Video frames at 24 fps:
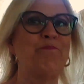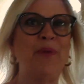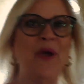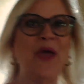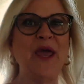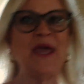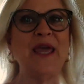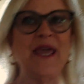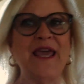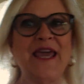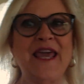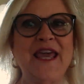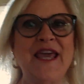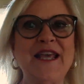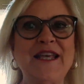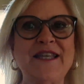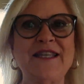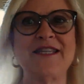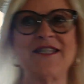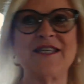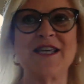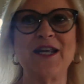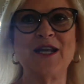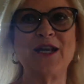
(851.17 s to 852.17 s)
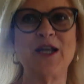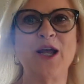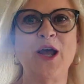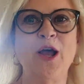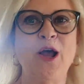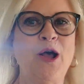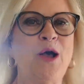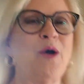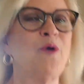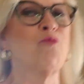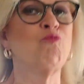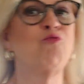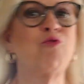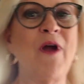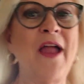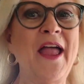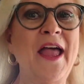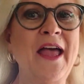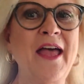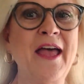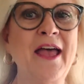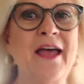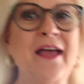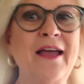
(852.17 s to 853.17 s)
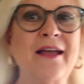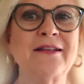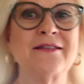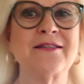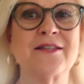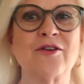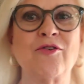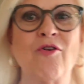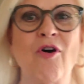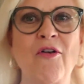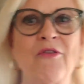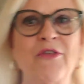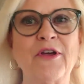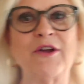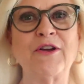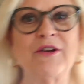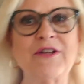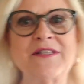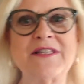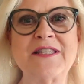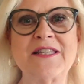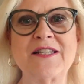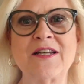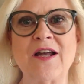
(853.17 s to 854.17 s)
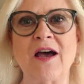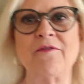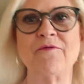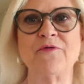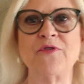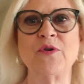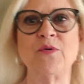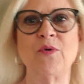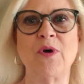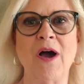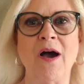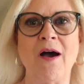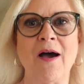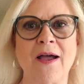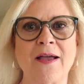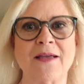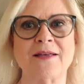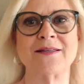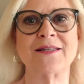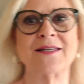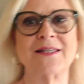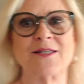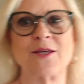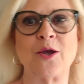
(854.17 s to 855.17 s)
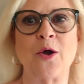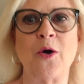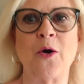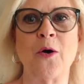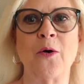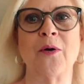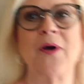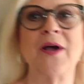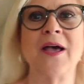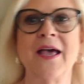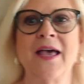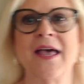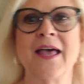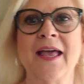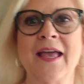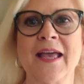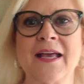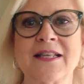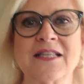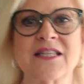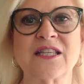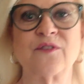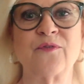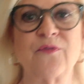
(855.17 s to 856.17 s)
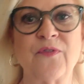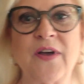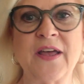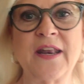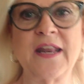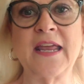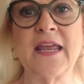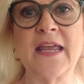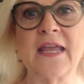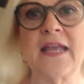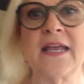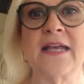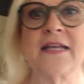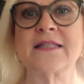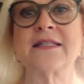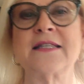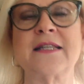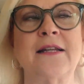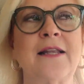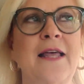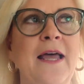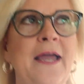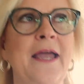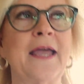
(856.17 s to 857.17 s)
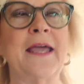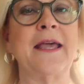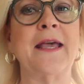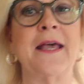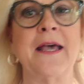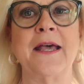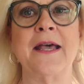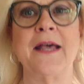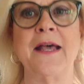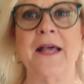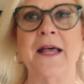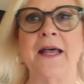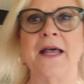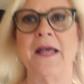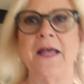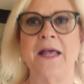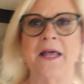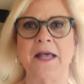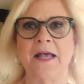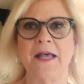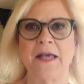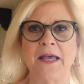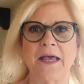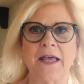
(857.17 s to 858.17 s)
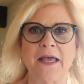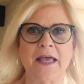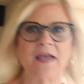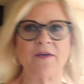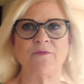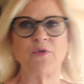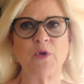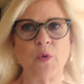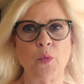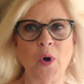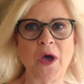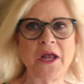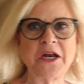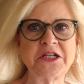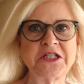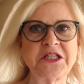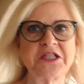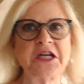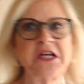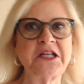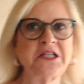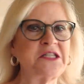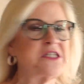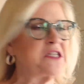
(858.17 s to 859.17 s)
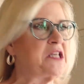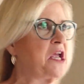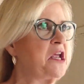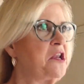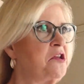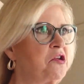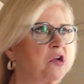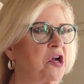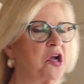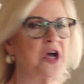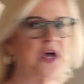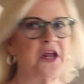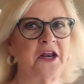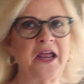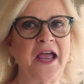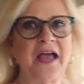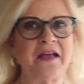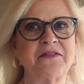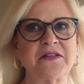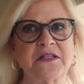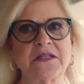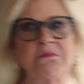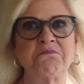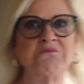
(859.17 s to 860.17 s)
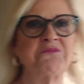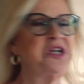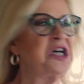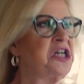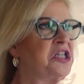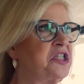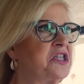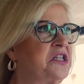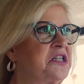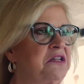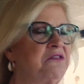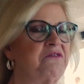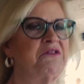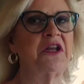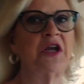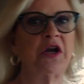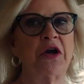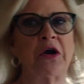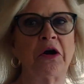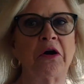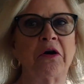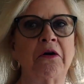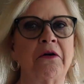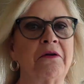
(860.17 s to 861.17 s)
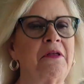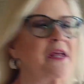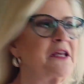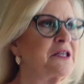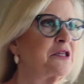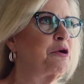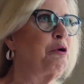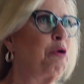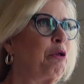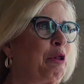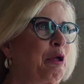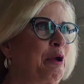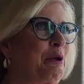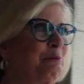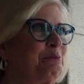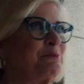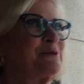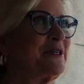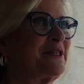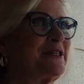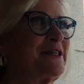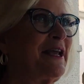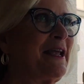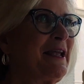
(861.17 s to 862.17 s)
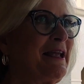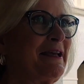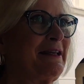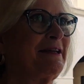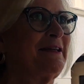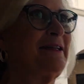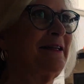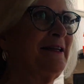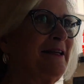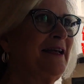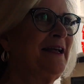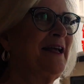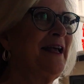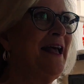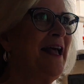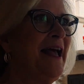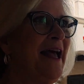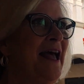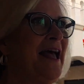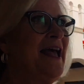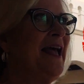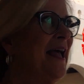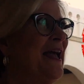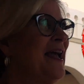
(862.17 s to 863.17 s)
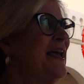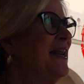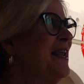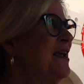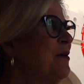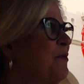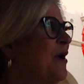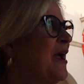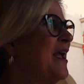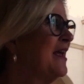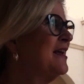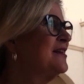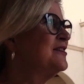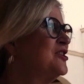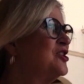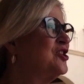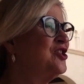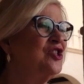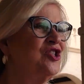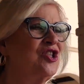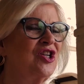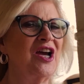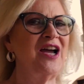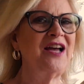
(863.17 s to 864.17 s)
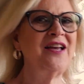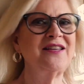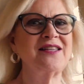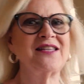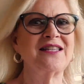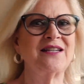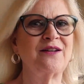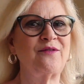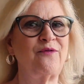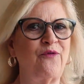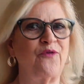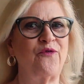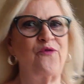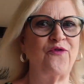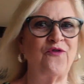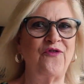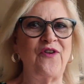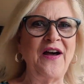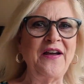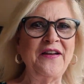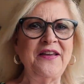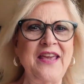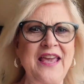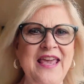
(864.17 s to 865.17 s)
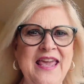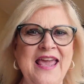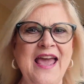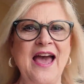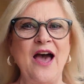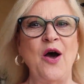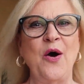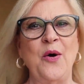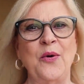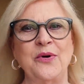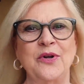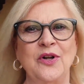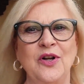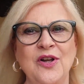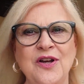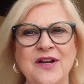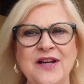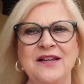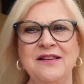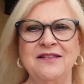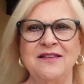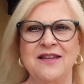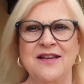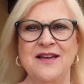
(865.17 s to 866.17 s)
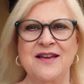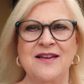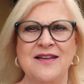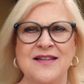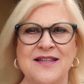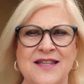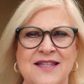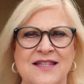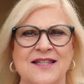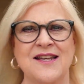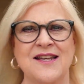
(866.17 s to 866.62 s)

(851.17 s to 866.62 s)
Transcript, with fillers: pinks and reds and all the good stuff, you guys. So it's funny. It's like if you want a sunset, you've got to have some dust in here. That's all I'm saying. Anyway, it's just funky out. Look at this.